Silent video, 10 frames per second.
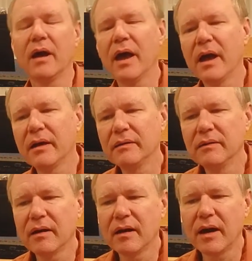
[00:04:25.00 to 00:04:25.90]

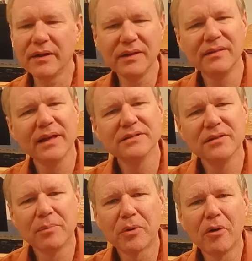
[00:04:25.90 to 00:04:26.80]
And I think that's
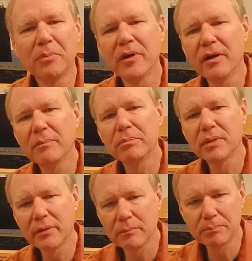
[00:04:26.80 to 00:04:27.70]
an appropriate
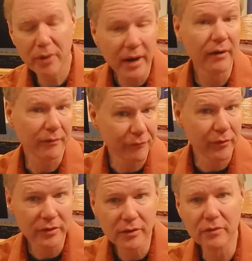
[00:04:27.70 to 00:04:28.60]
prayer
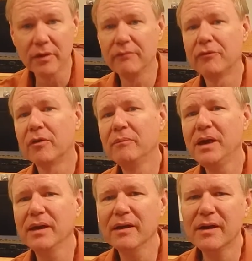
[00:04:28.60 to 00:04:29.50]
for you and for
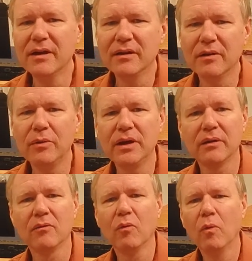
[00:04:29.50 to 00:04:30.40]
me, that we
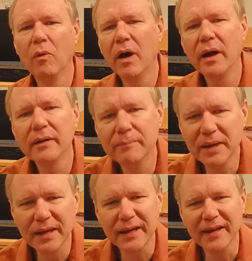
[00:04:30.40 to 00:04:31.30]
can want to
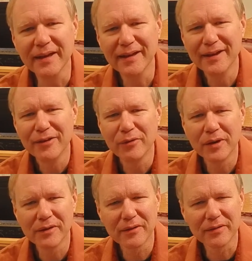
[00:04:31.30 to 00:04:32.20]
be
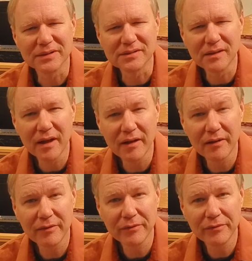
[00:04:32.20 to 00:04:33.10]
where there is
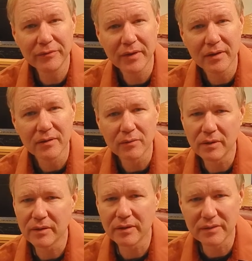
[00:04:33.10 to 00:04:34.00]
love,
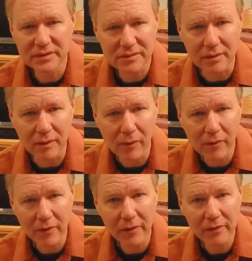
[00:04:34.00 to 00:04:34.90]
where there is the
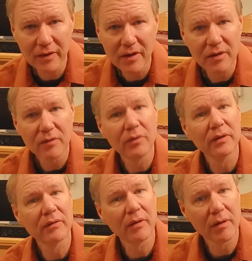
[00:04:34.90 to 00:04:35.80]
Lord,
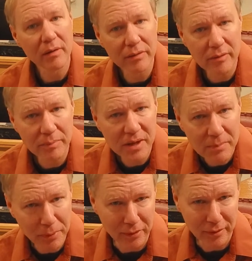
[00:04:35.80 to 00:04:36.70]
where there are other
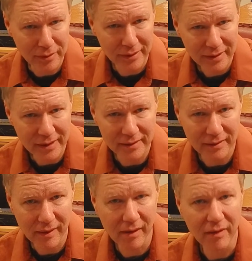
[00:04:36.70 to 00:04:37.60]
people
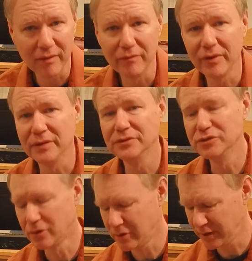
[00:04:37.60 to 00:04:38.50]
in love and
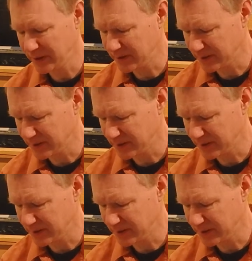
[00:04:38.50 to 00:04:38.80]
joy and